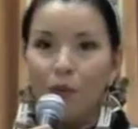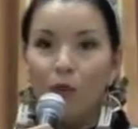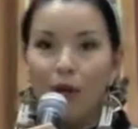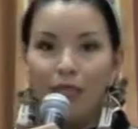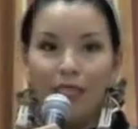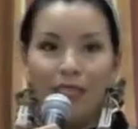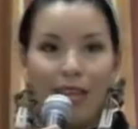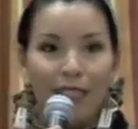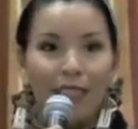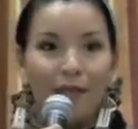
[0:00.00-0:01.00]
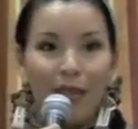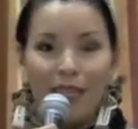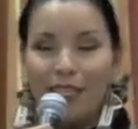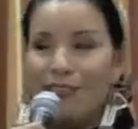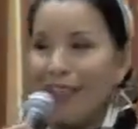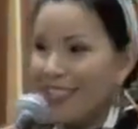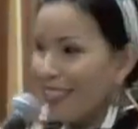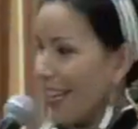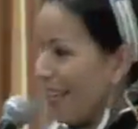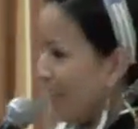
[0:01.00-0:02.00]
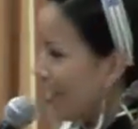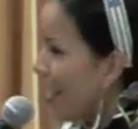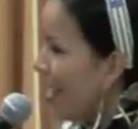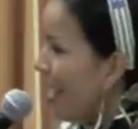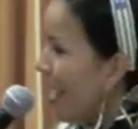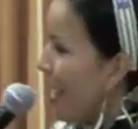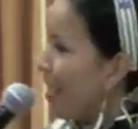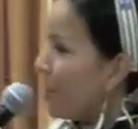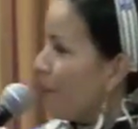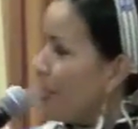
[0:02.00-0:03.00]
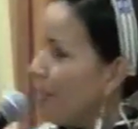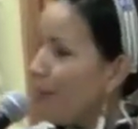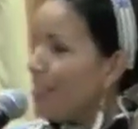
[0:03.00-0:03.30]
wanted to dance the men's fancy dance. And the men's